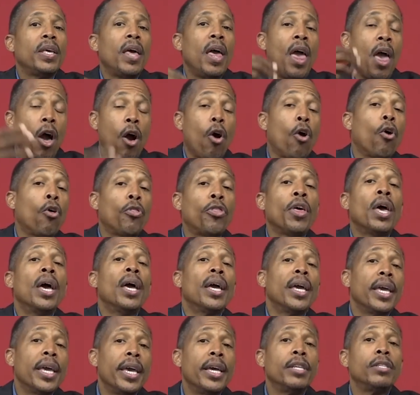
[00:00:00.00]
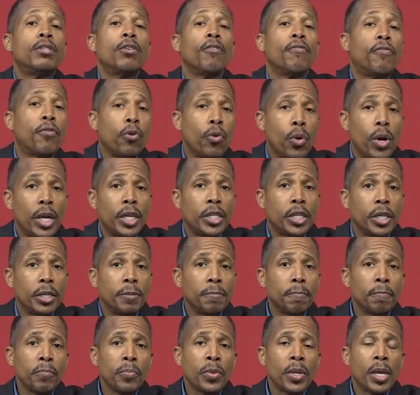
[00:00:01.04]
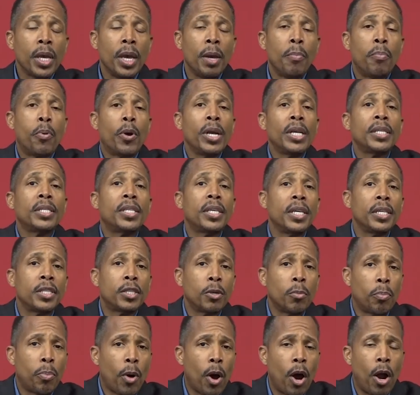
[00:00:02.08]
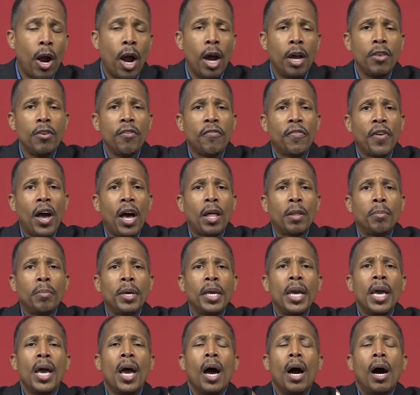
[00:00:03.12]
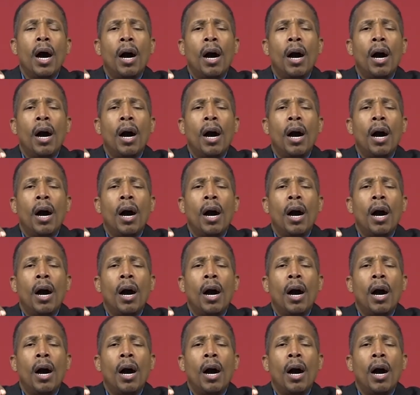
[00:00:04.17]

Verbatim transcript: health into fruition it brings it to part. Are you following me?